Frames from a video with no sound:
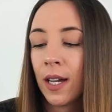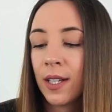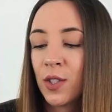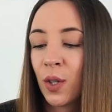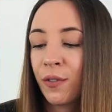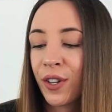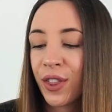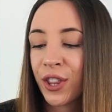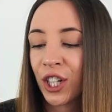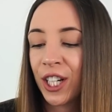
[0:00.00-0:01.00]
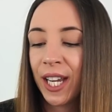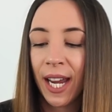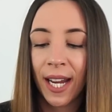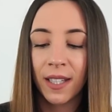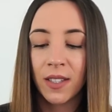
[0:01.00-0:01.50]
It sold for
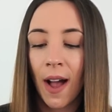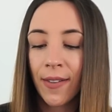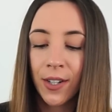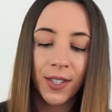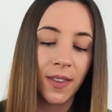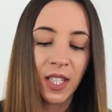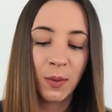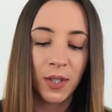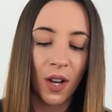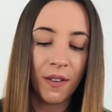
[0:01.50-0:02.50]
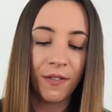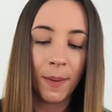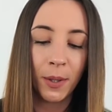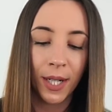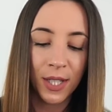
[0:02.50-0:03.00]
$38, and this was on
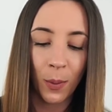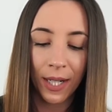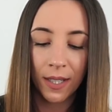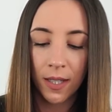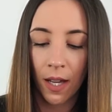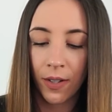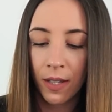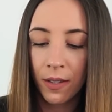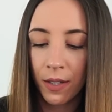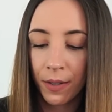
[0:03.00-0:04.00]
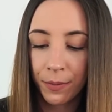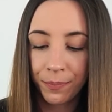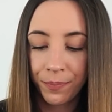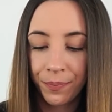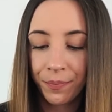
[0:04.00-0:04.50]
February 27th.
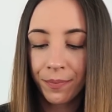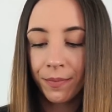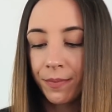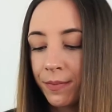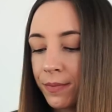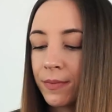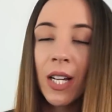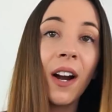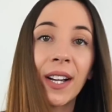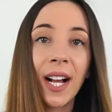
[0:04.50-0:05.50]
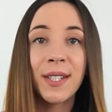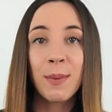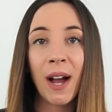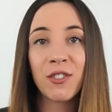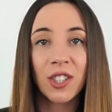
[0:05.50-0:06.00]
Alright guys,
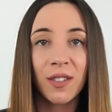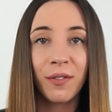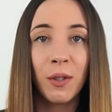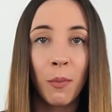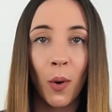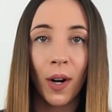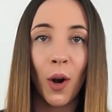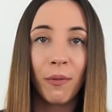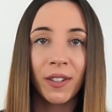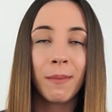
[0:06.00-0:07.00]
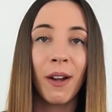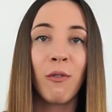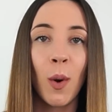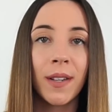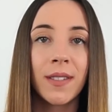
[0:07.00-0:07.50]
we have just a few more. Hopefully my
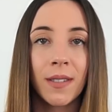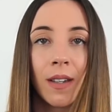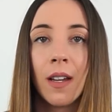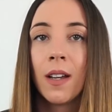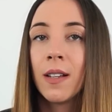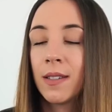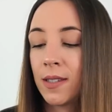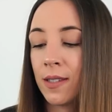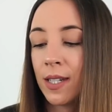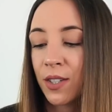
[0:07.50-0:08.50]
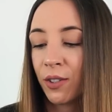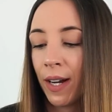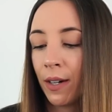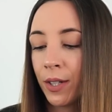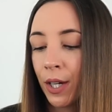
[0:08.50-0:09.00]
voice sticks
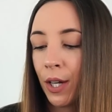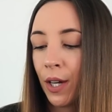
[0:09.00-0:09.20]
around.